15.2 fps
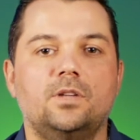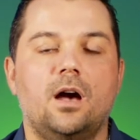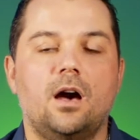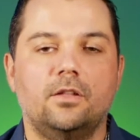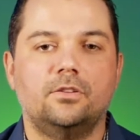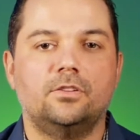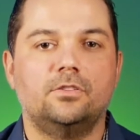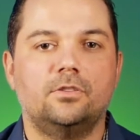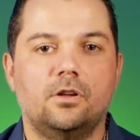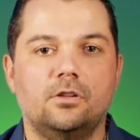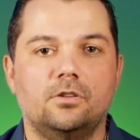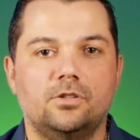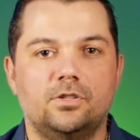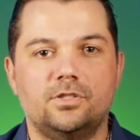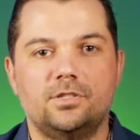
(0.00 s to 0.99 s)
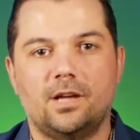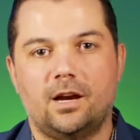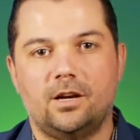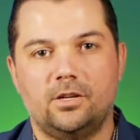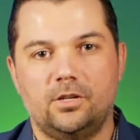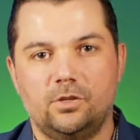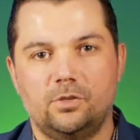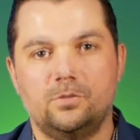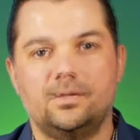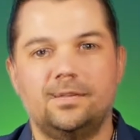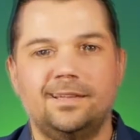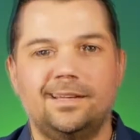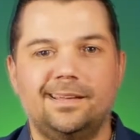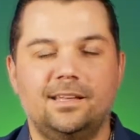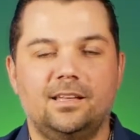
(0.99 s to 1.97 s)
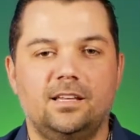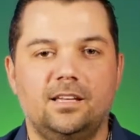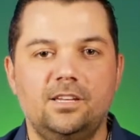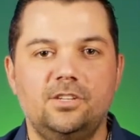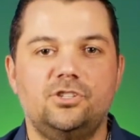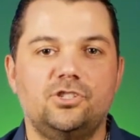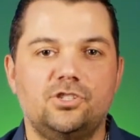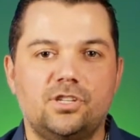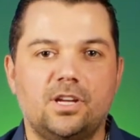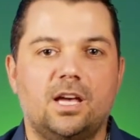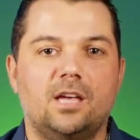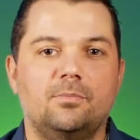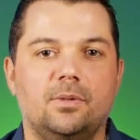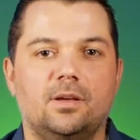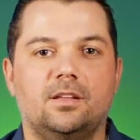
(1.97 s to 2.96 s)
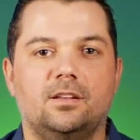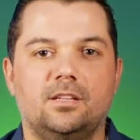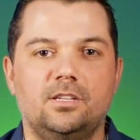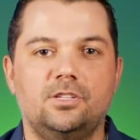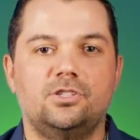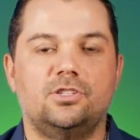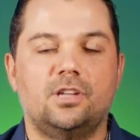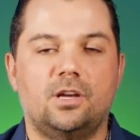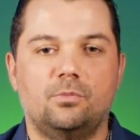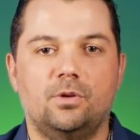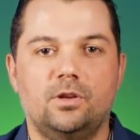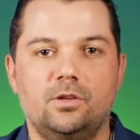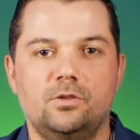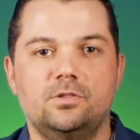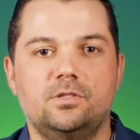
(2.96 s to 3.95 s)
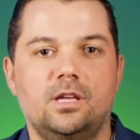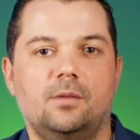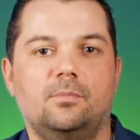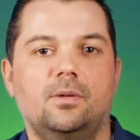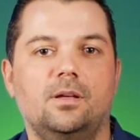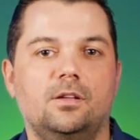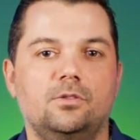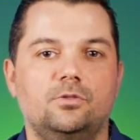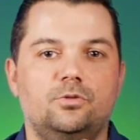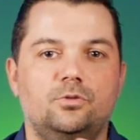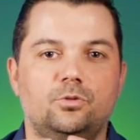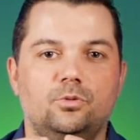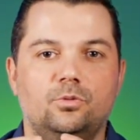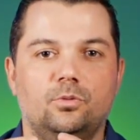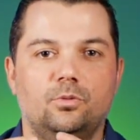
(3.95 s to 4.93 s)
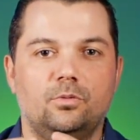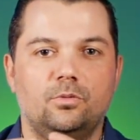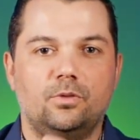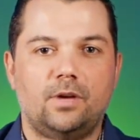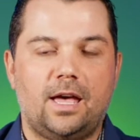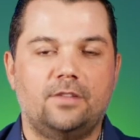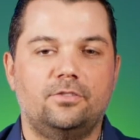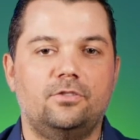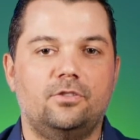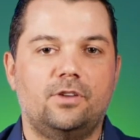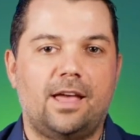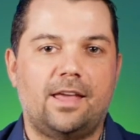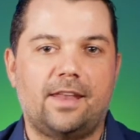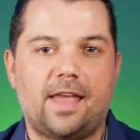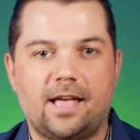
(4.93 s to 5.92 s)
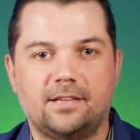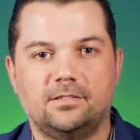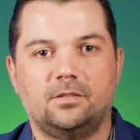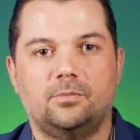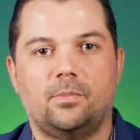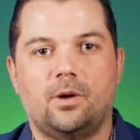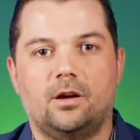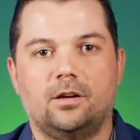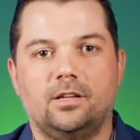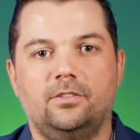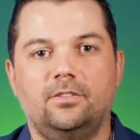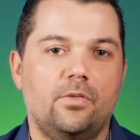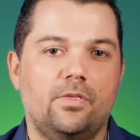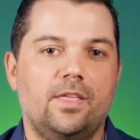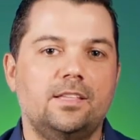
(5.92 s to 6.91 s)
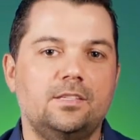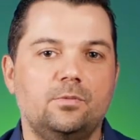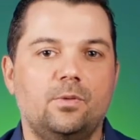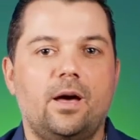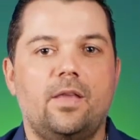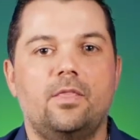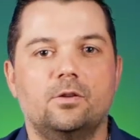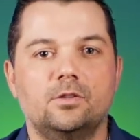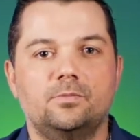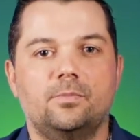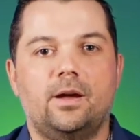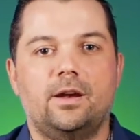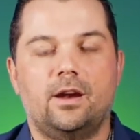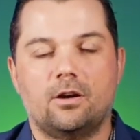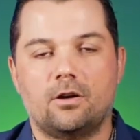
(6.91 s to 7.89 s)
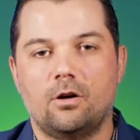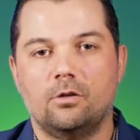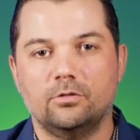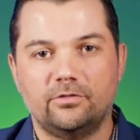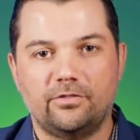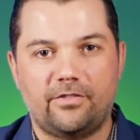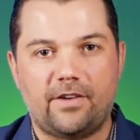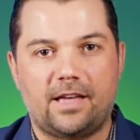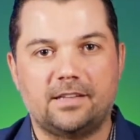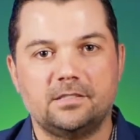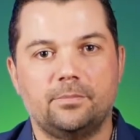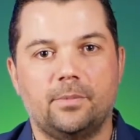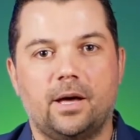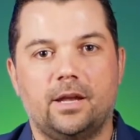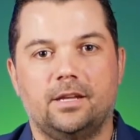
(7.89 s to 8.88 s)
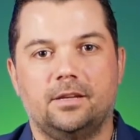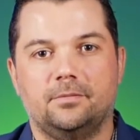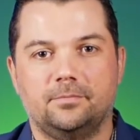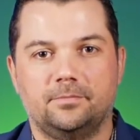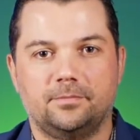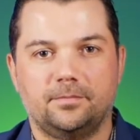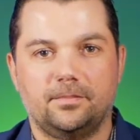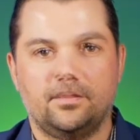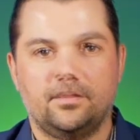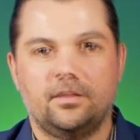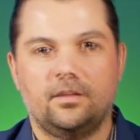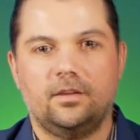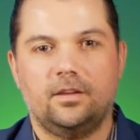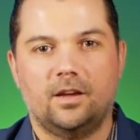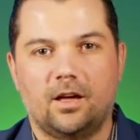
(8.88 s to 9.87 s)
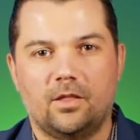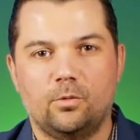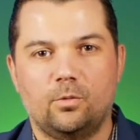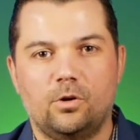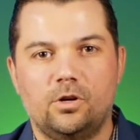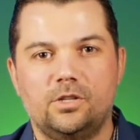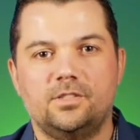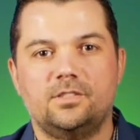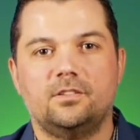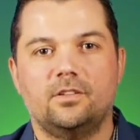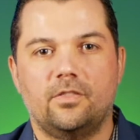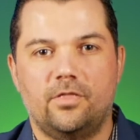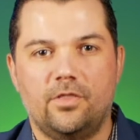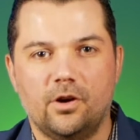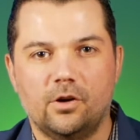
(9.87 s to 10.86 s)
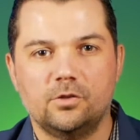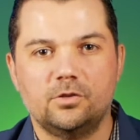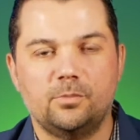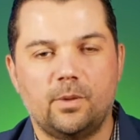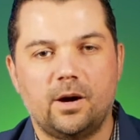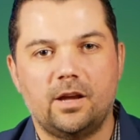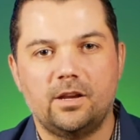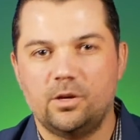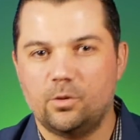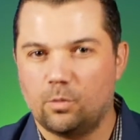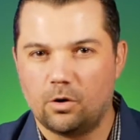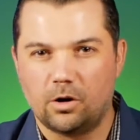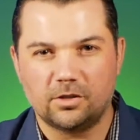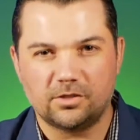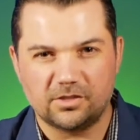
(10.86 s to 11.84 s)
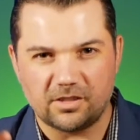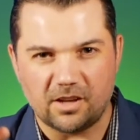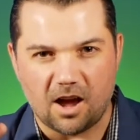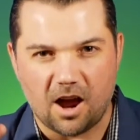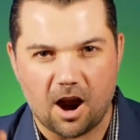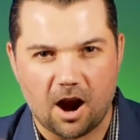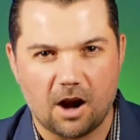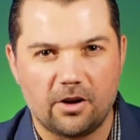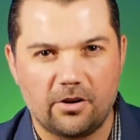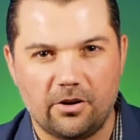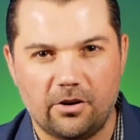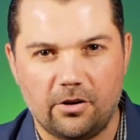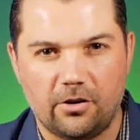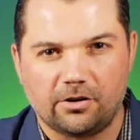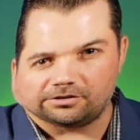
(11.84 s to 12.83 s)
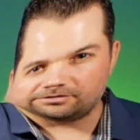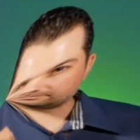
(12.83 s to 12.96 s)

$100 are used each time and each time we use them to enter and exit market. That's why those money are called fast money. In other words, those money works harder.